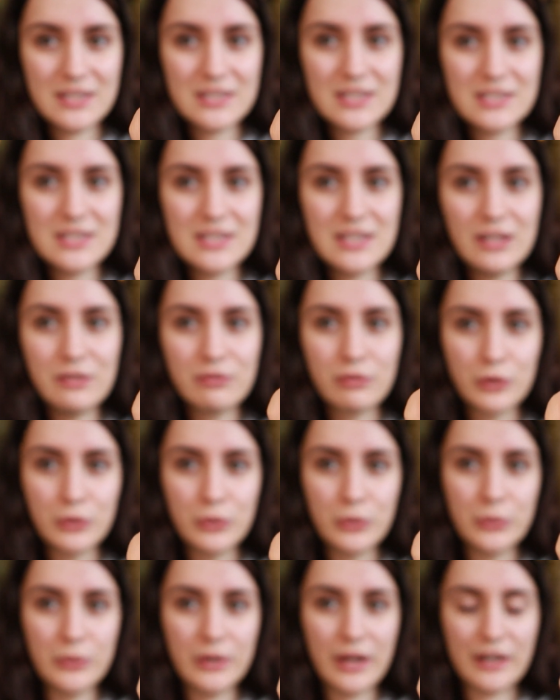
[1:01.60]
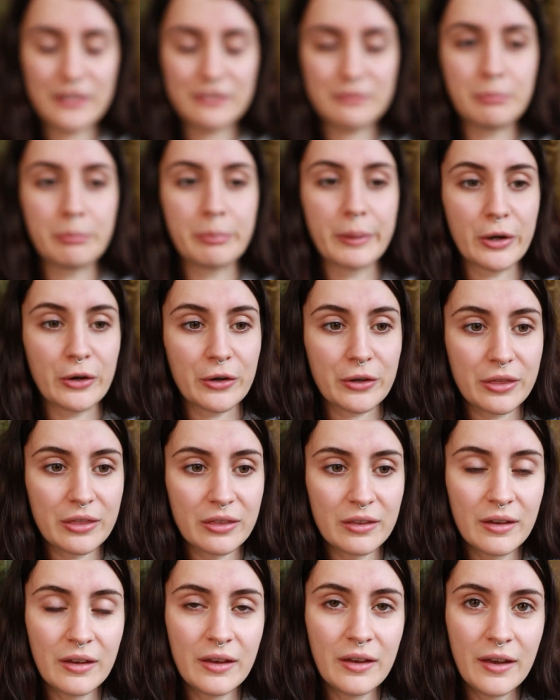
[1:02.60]
This is the rune of
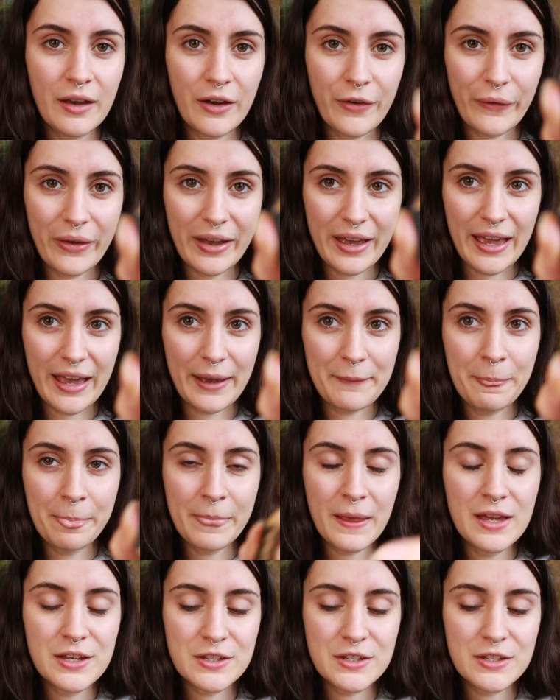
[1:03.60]
birth, okay?